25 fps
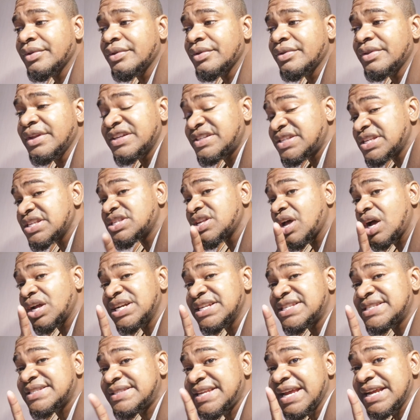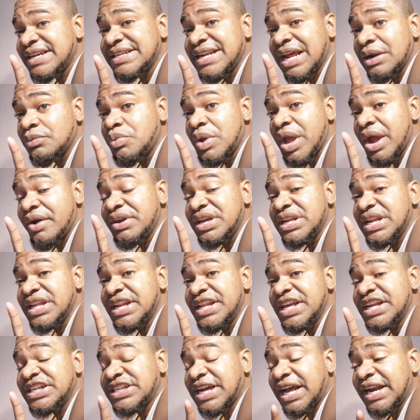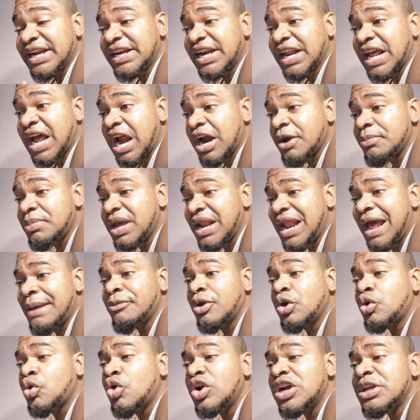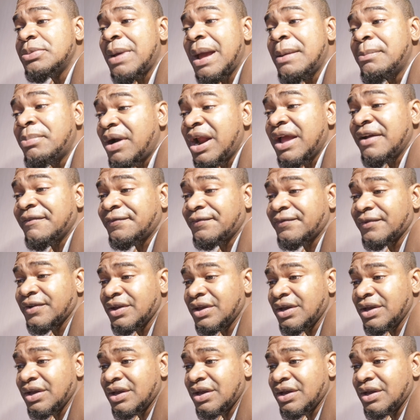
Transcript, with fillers: this is the state that we are in in the child of the caribbean i'm not holding my breath